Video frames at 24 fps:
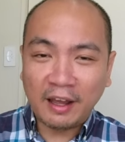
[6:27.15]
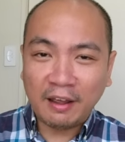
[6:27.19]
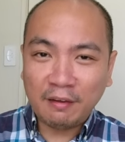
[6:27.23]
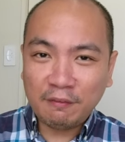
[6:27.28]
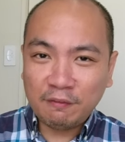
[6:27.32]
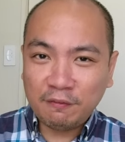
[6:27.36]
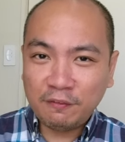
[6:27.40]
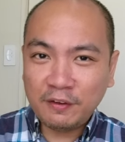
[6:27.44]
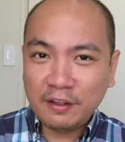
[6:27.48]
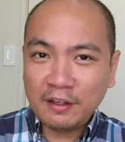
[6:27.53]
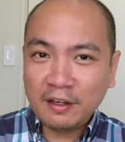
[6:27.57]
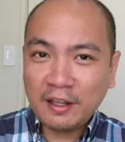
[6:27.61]

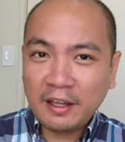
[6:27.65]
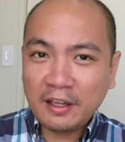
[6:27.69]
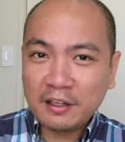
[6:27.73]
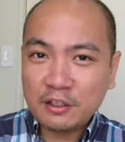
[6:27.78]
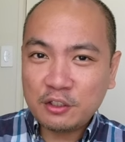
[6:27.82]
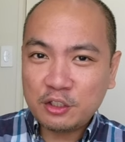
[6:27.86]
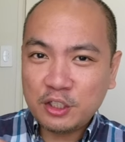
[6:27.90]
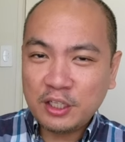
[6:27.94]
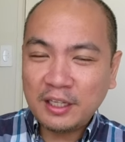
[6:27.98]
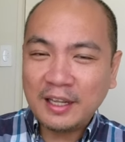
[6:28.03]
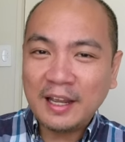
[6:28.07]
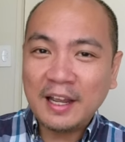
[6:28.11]
I feel
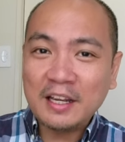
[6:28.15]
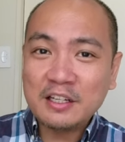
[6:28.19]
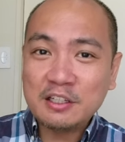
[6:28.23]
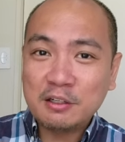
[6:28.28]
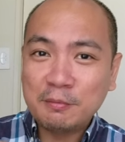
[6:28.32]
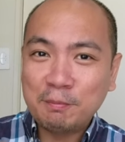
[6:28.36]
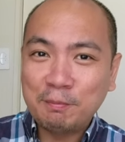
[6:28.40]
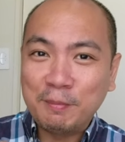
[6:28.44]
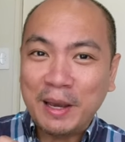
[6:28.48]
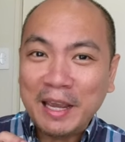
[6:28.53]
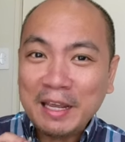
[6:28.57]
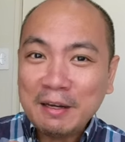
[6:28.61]
like
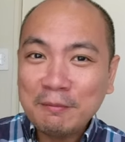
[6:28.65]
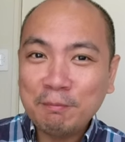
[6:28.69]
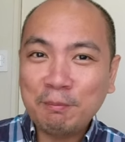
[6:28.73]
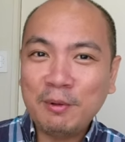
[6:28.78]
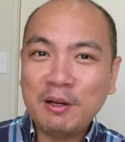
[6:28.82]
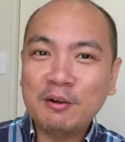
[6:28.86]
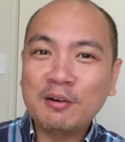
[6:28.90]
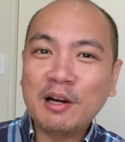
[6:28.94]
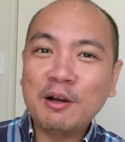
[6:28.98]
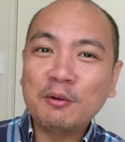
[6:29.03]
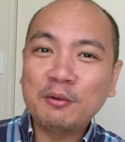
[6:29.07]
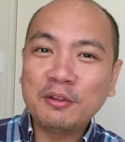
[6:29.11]
Gcash might
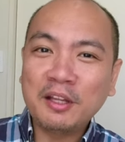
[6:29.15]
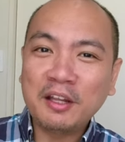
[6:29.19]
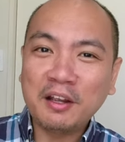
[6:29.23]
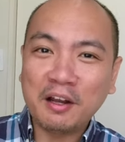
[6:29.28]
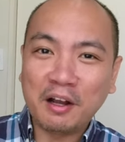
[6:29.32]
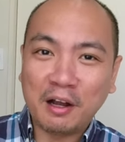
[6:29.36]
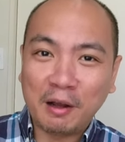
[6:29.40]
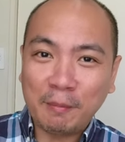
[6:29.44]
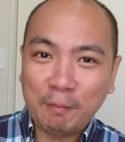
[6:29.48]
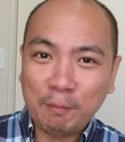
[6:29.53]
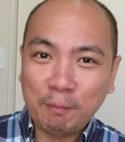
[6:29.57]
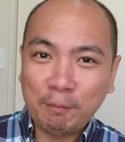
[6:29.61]
be
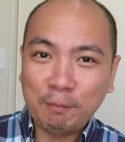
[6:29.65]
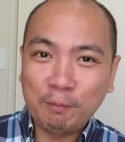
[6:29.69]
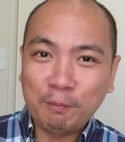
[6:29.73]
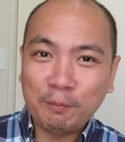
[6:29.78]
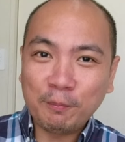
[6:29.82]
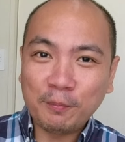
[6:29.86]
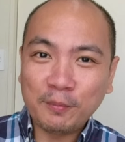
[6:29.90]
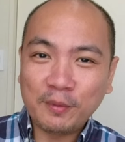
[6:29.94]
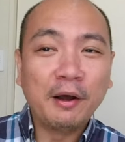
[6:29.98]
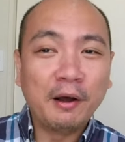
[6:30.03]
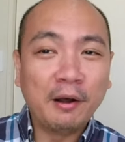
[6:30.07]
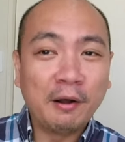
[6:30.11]
rounding up
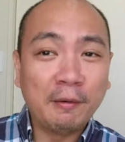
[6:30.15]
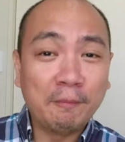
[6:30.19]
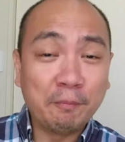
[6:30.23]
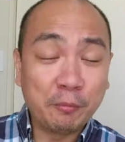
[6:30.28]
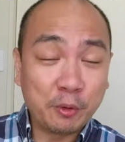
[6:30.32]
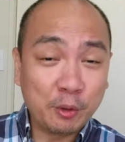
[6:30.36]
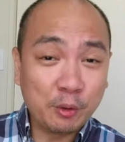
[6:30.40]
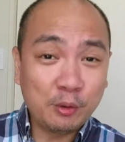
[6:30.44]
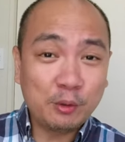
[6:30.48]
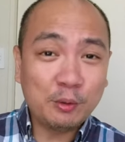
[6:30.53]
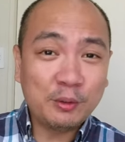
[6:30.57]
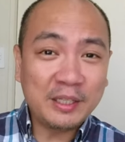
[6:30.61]

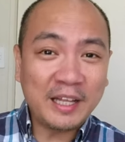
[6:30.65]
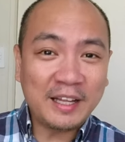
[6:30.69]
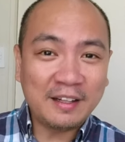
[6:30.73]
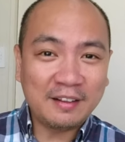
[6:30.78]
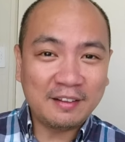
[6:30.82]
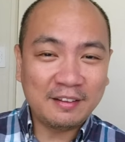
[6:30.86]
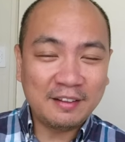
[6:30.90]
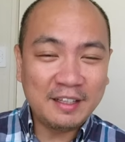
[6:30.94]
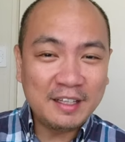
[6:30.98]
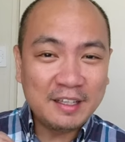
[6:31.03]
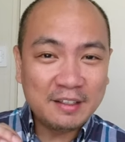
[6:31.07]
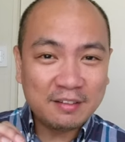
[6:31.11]
um, you know
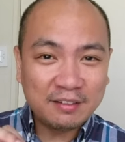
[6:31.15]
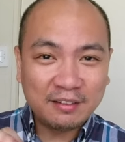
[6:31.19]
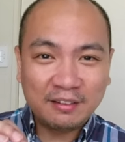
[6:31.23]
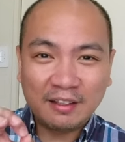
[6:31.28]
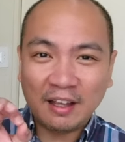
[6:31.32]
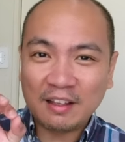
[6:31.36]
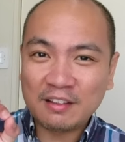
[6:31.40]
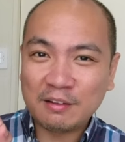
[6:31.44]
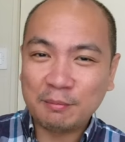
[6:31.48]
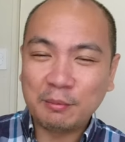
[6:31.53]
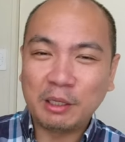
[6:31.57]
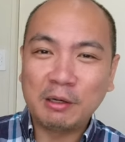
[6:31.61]
that these
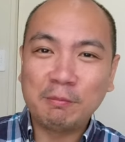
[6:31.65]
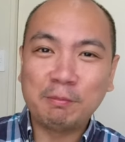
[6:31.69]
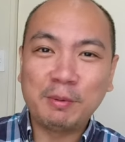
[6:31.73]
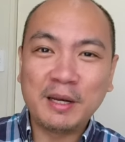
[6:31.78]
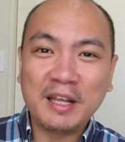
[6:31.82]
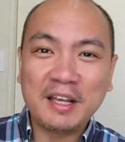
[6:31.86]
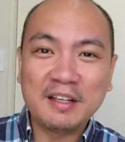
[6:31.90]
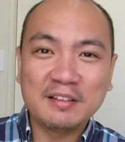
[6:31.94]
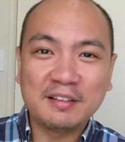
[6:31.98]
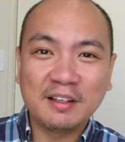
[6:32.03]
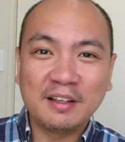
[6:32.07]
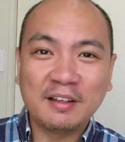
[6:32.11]
decimal
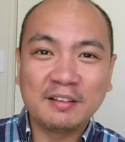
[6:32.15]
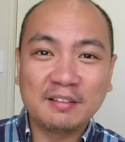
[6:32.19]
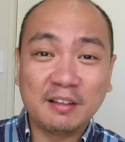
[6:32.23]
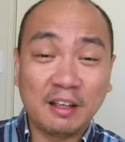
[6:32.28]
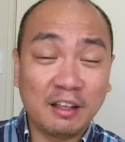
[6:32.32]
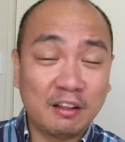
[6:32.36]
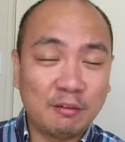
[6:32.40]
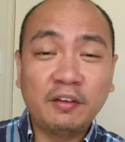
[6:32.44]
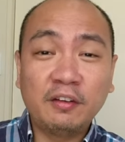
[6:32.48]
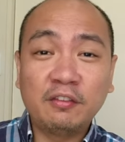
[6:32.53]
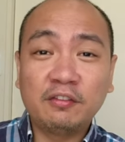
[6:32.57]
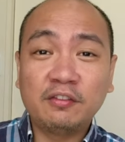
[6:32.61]

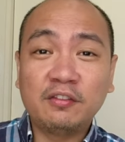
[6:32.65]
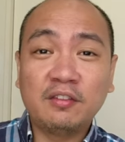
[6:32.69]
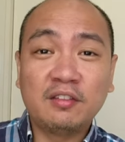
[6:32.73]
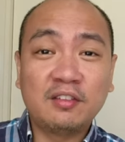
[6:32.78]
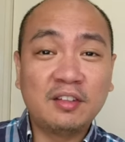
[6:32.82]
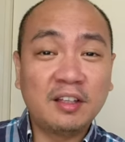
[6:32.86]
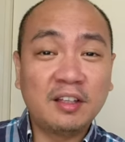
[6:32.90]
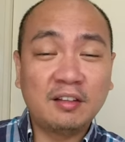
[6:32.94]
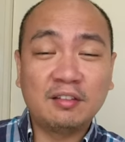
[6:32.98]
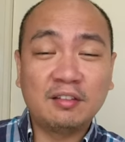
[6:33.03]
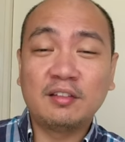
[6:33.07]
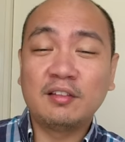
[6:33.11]
places, 5th,
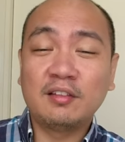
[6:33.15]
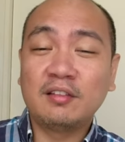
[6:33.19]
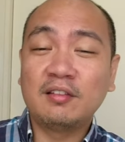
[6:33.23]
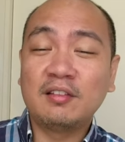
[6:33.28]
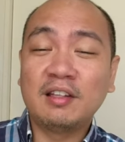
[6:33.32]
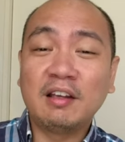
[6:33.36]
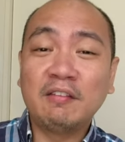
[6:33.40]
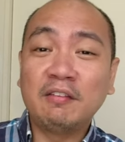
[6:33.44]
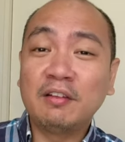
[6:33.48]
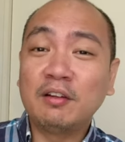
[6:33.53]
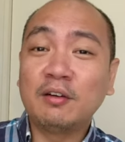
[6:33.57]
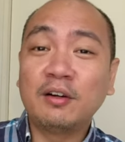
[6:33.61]
6th,
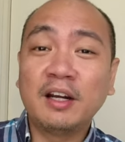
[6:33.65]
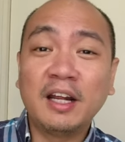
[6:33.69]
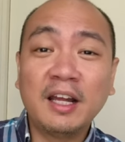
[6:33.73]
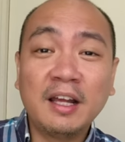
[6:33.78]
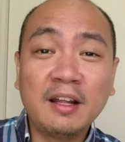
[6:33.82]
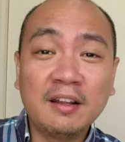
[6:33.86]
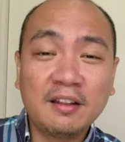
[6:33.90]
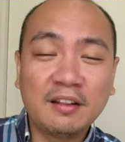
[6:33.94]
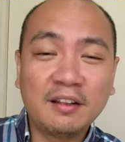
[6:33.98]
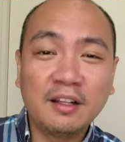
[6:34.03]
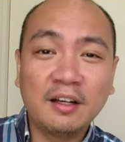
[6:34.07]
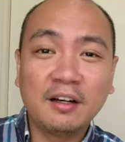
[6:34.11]
7th, or
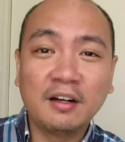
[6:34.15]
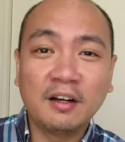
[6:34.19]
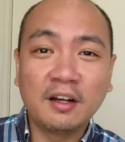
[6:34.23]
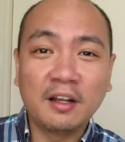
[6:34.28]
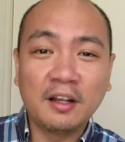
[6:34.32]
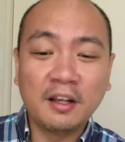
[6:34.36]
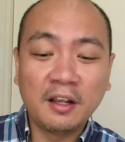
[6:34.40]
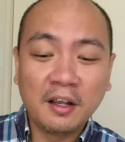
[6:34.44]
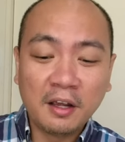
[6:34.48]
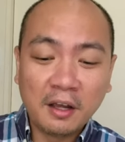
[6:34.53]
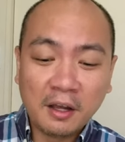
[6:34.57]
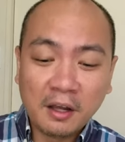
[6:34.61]
8th
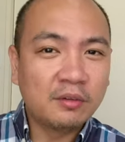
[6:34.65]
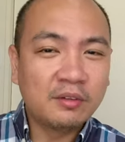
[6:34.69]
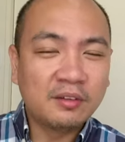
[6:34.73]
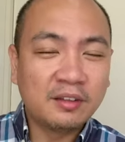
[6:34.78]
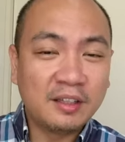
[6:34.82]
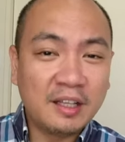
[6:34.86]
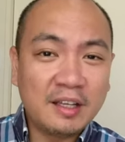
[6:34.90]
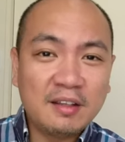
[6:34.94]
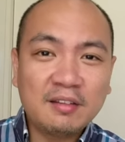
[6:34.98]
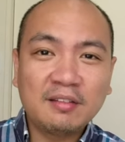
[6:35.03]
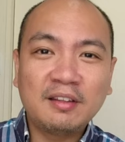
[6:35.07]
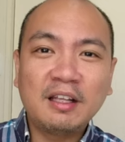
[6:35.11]
degree,
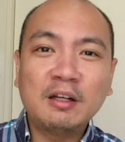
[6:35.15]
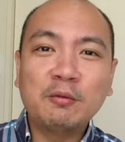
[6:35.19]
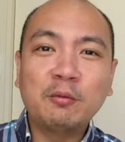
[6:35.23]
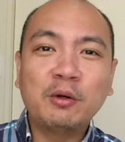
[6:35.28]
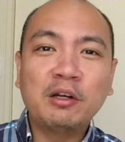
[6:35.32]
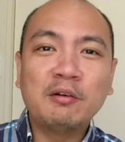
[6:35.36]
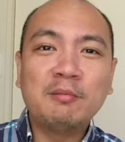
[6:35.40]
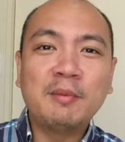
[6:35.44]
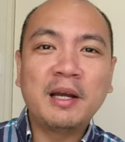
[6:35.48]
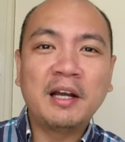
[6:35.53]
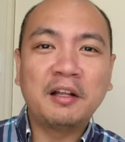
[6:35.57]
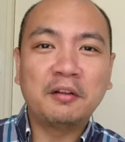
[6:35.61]
these still
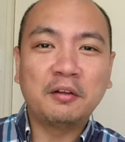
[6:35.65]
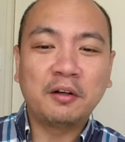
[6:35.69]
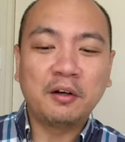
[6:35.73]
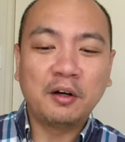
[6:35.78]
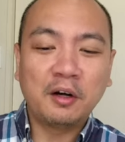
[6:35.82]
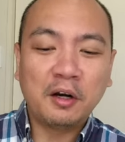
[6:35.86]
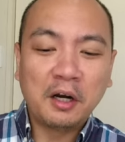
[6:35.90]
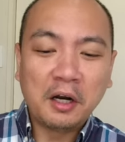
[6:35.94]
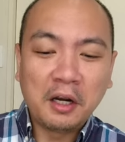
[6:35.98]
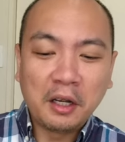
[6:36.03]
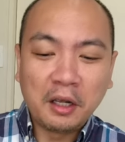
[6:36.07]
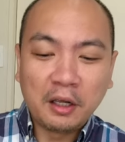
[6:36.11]
would
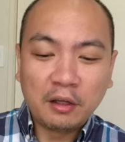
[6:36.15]
matter.